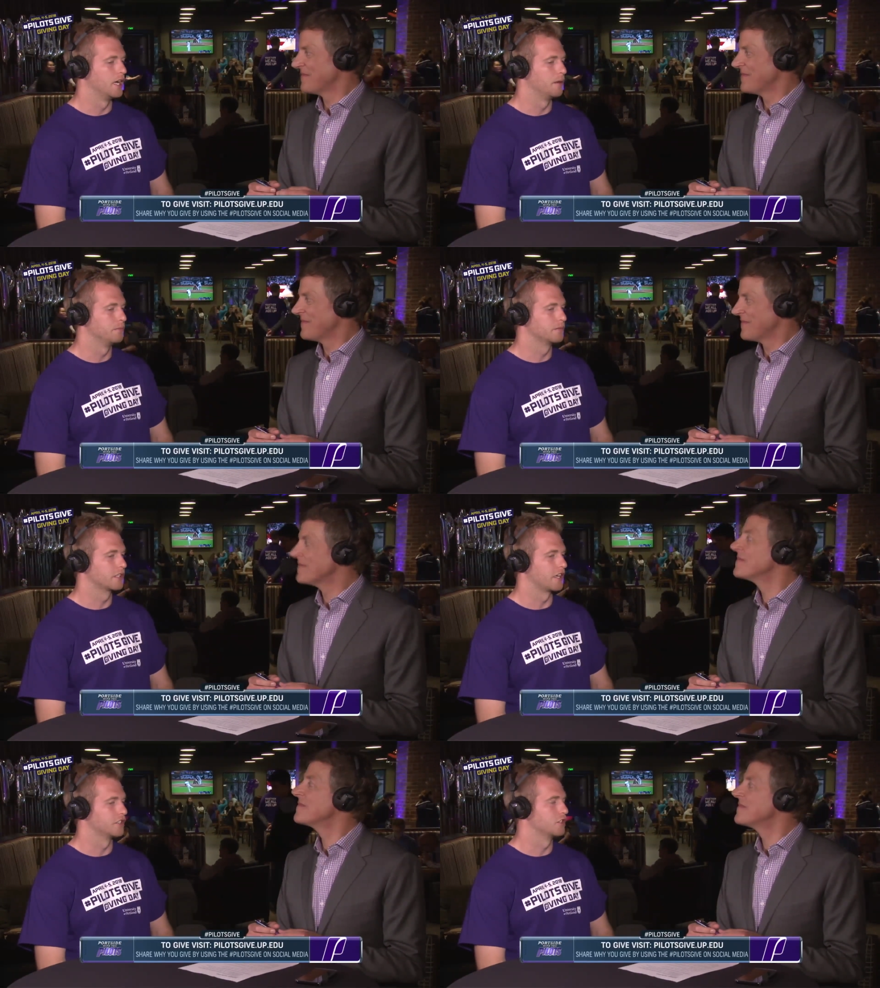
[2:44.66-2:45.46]
Speaker 1: um,
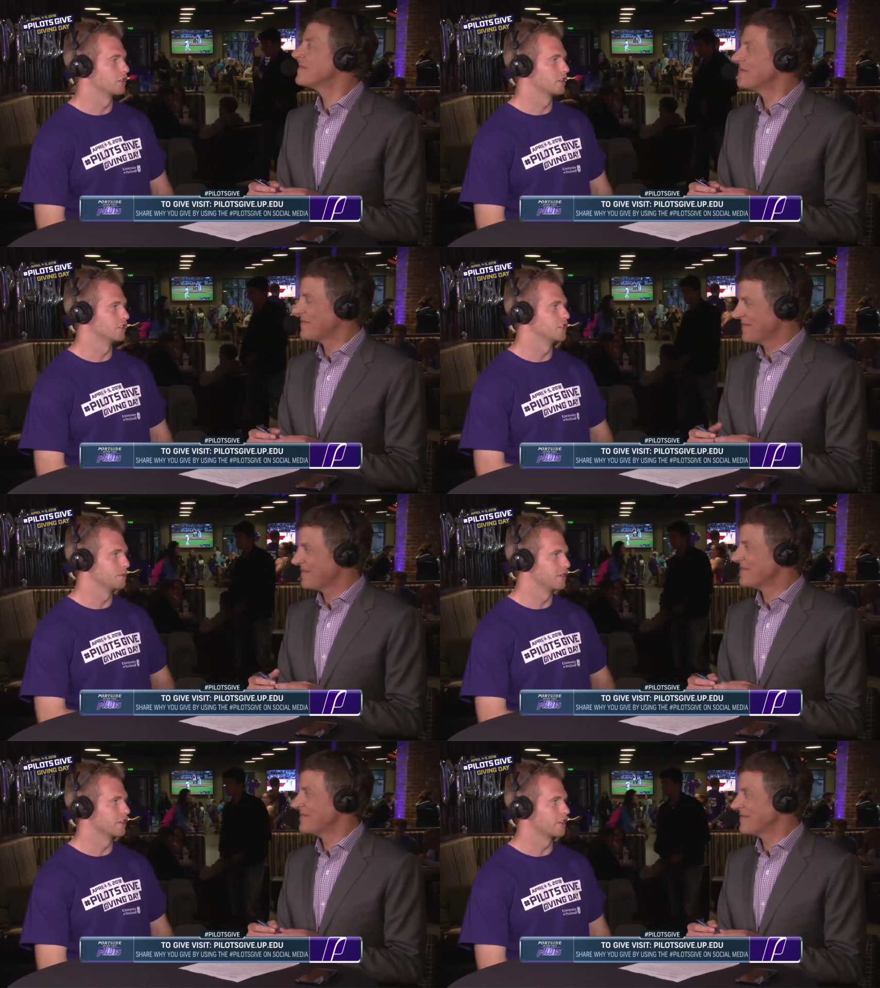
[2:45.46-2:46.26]
kind of tr-
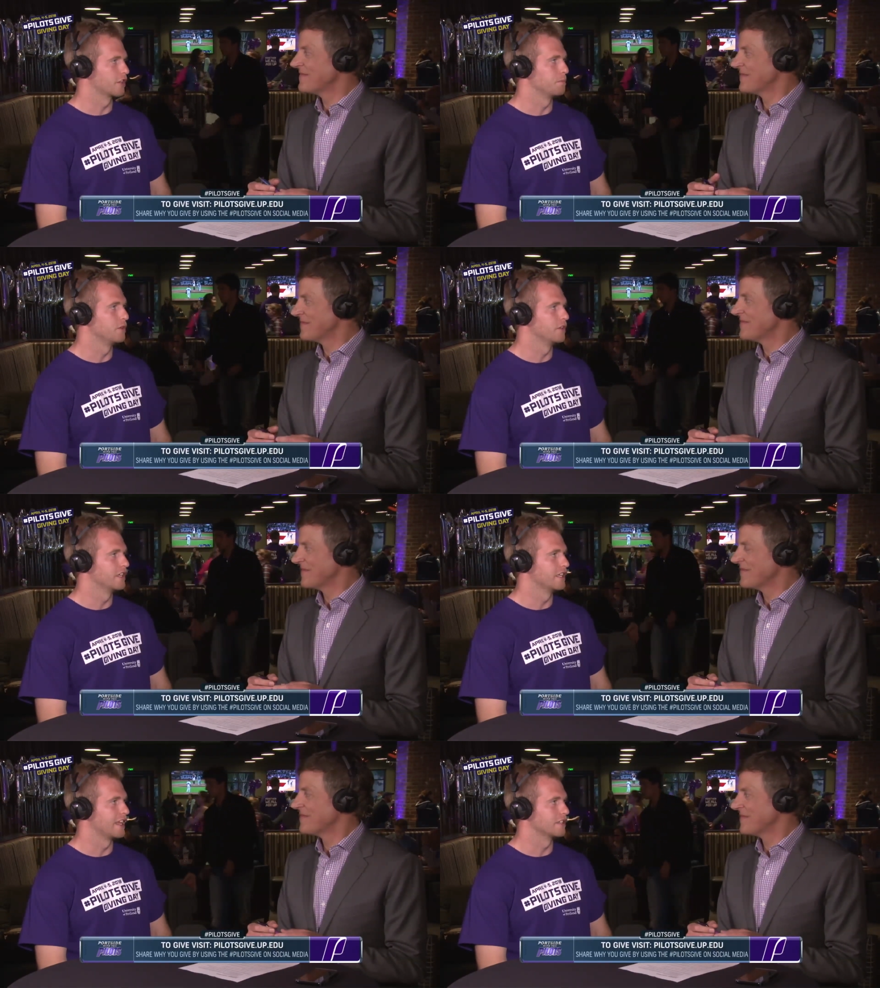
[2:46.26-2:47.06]
contributing to the
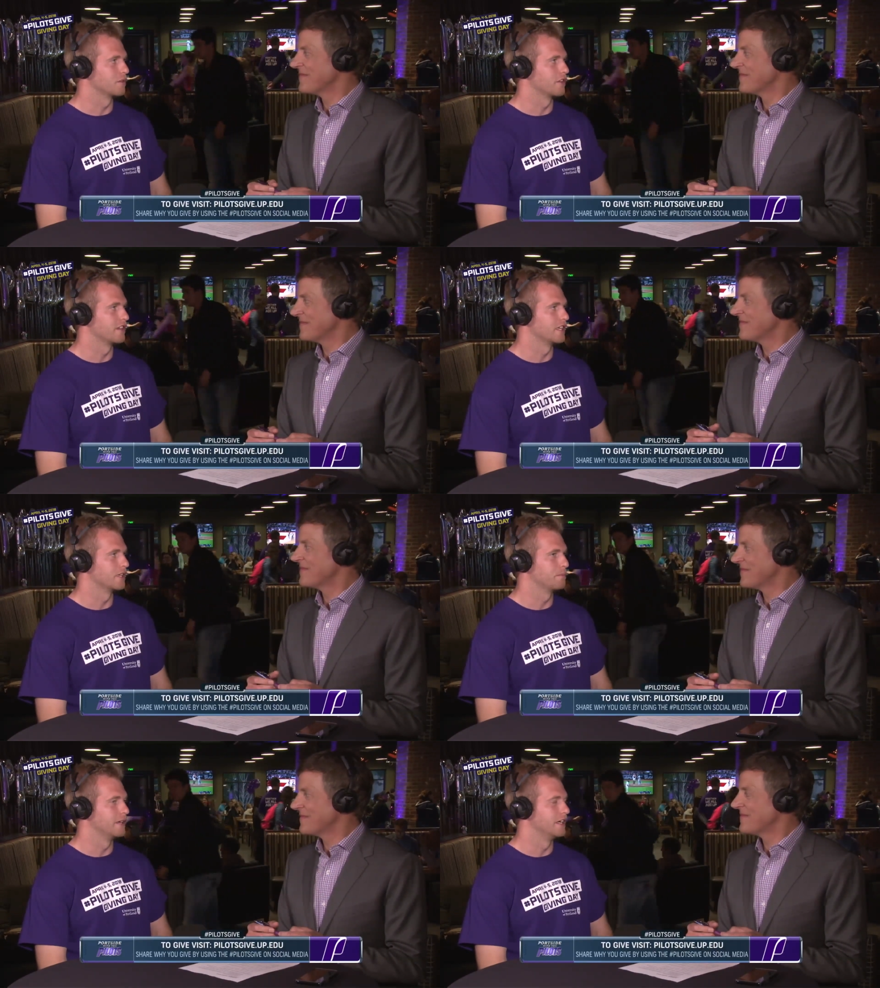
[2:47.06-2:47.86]
community and that sort of
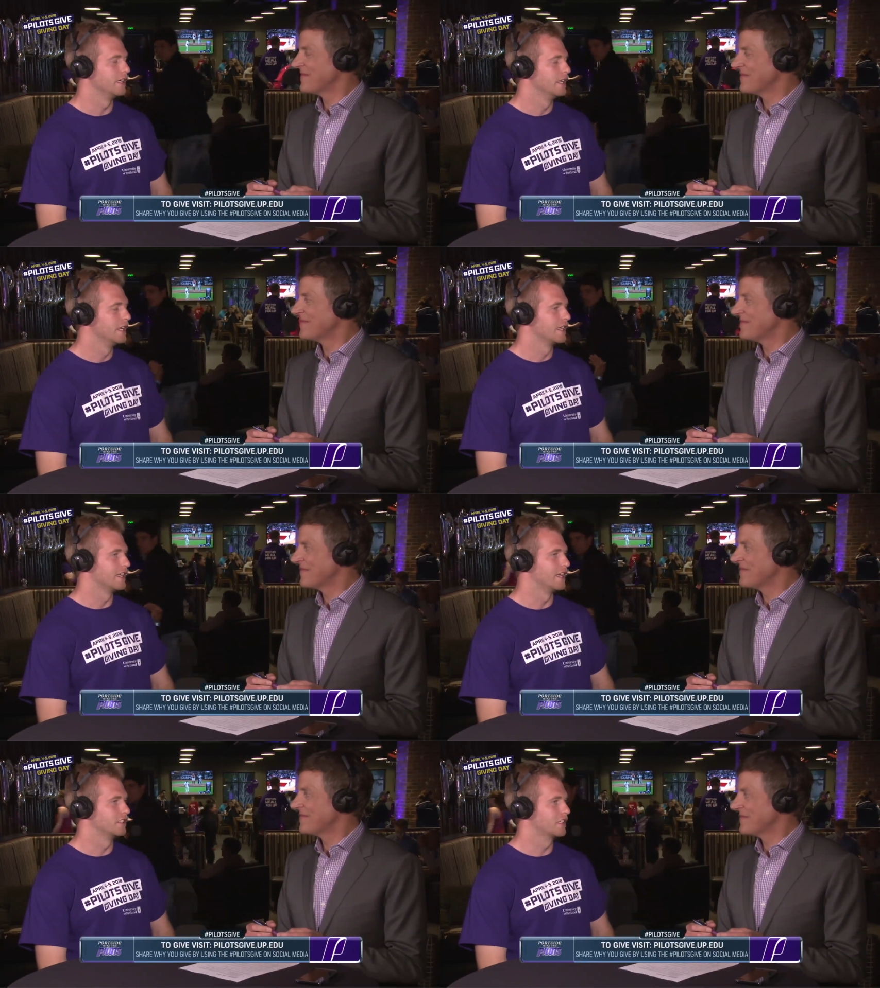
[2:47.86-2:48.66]
thing. But
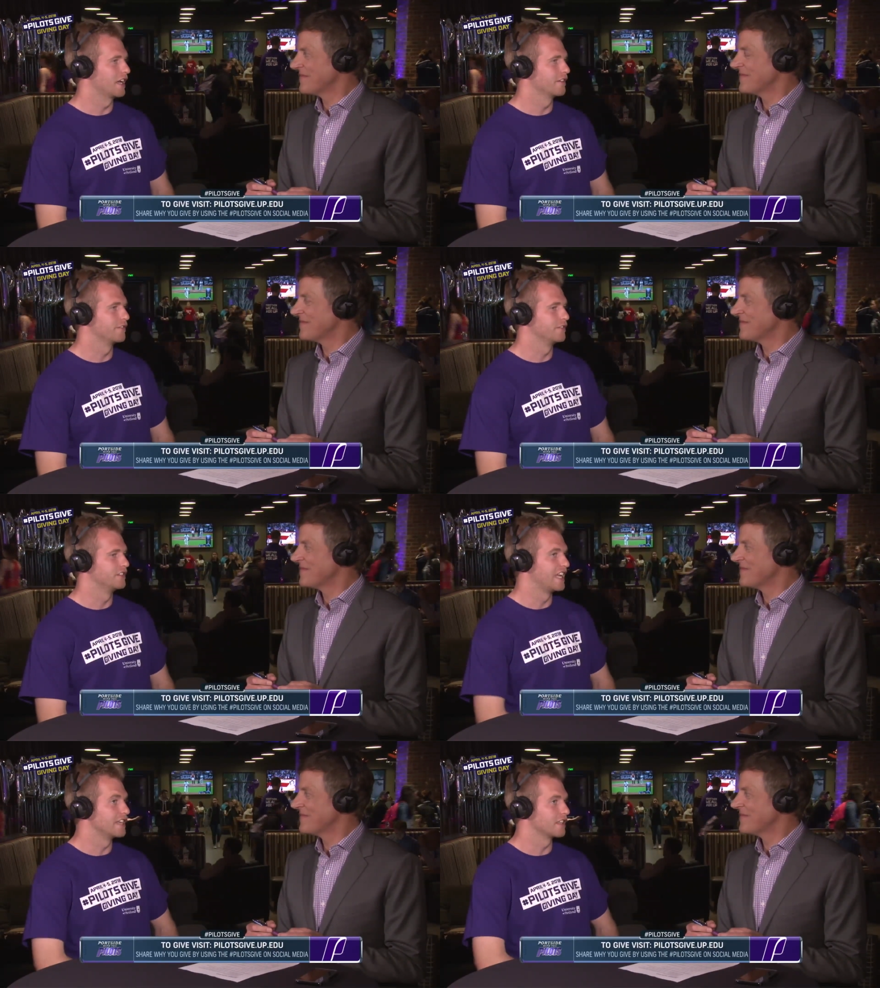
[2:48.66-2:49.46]
yeah, kind of
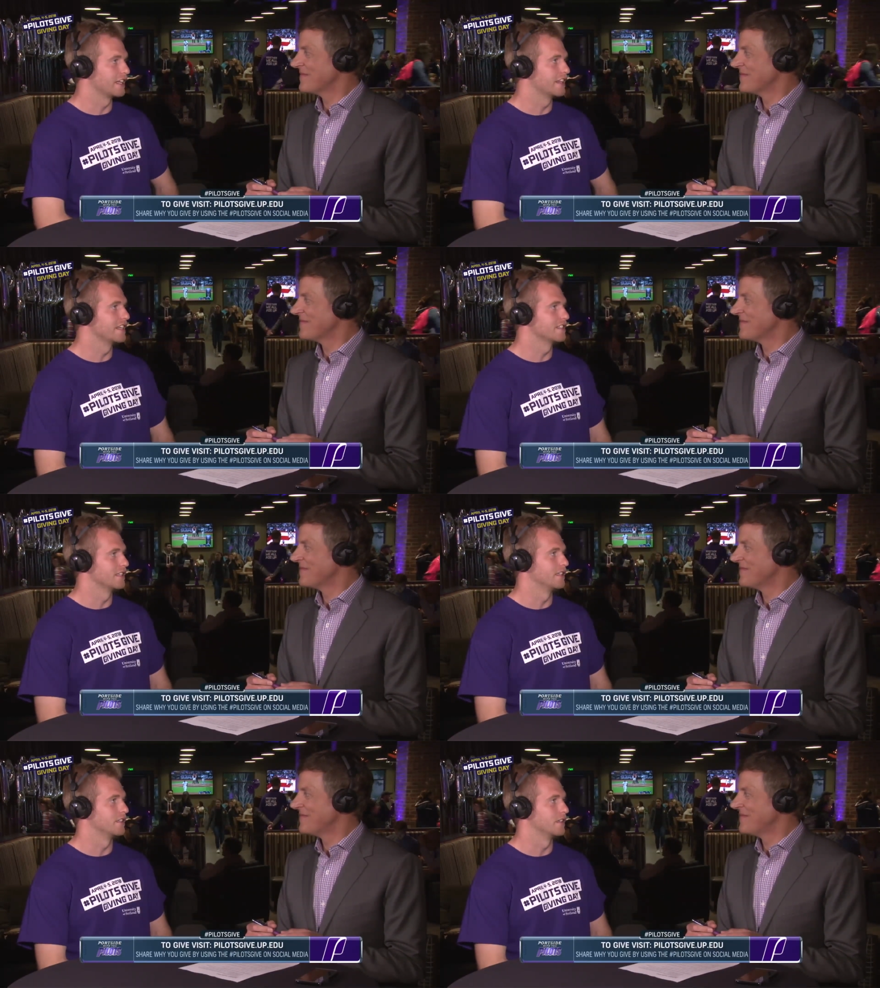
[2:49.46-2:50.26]
days like
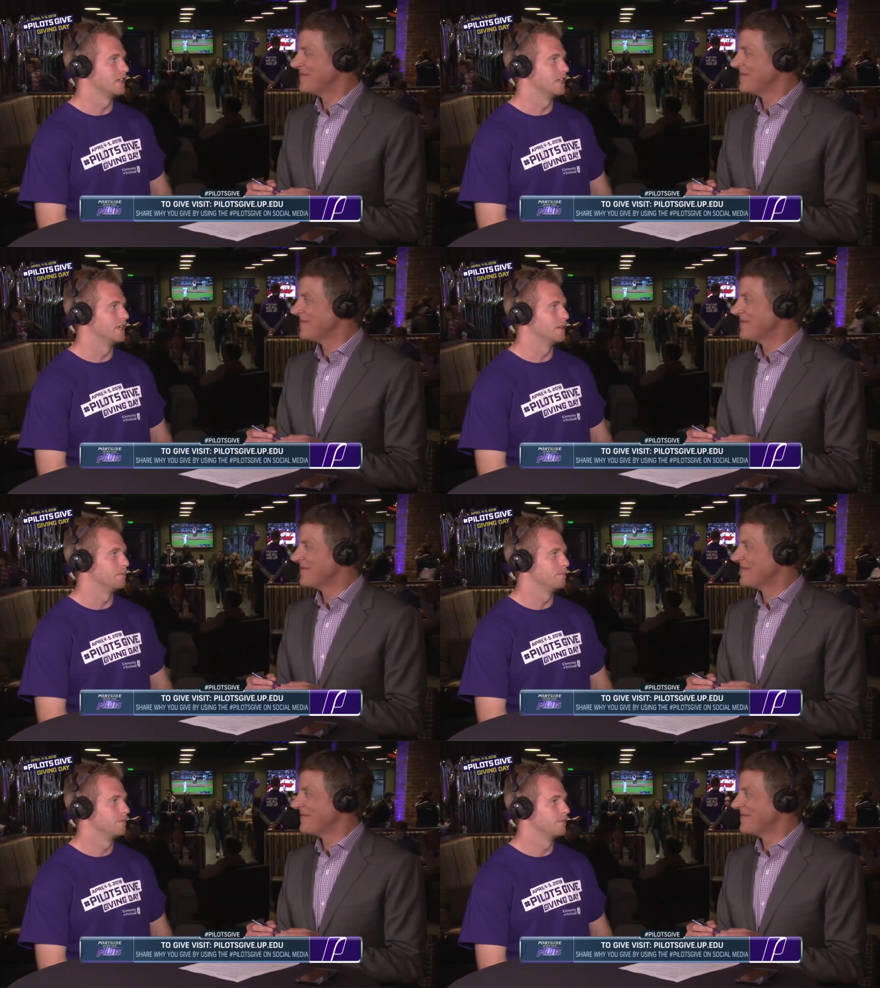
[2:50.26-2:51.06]
this and
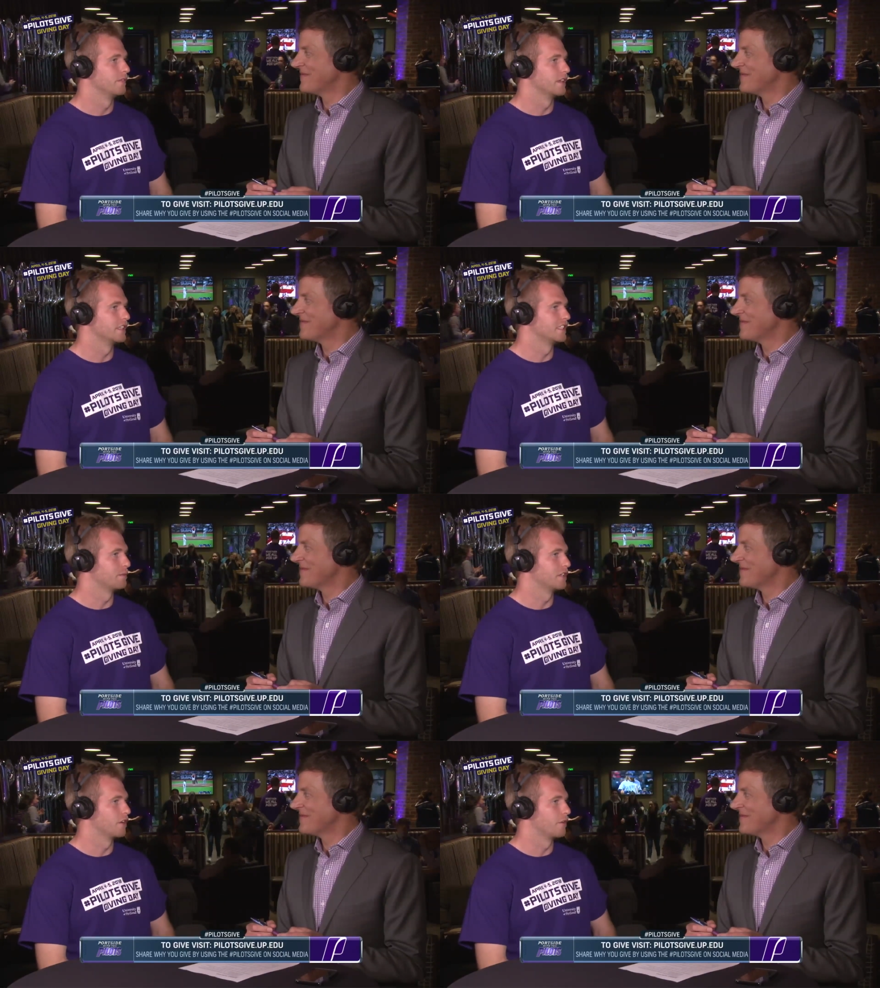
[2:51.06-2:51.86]
um,
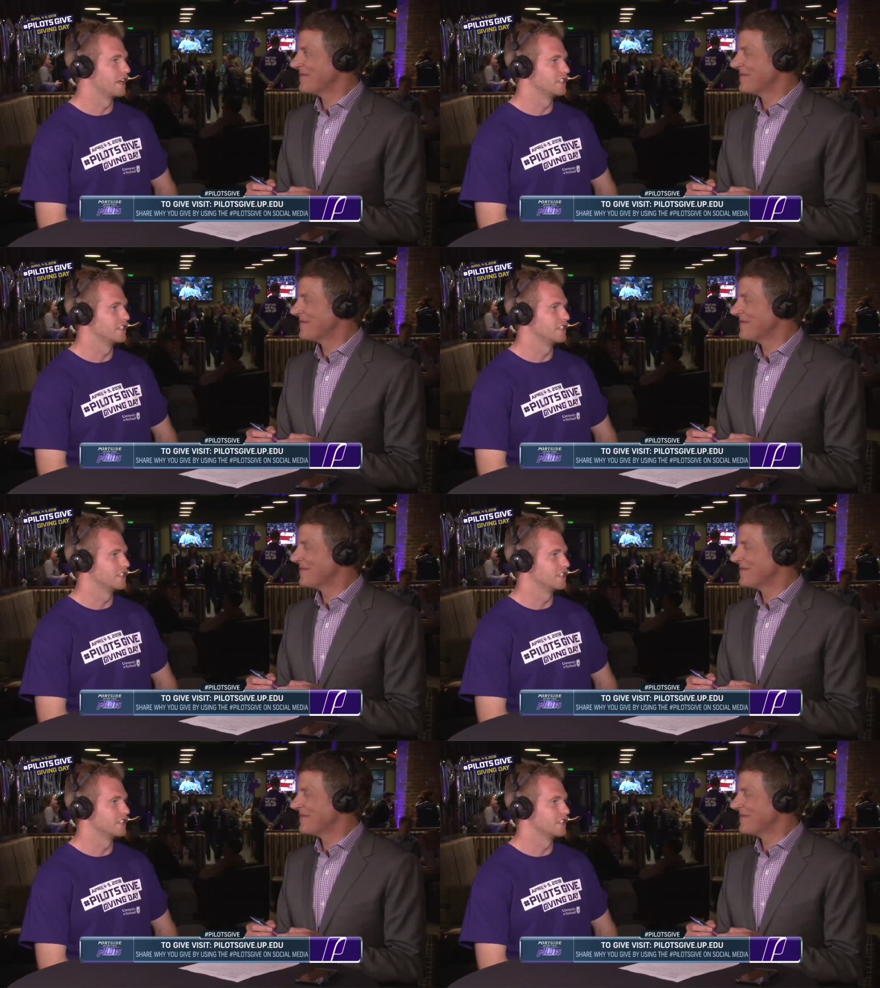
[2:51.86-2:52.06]
accepting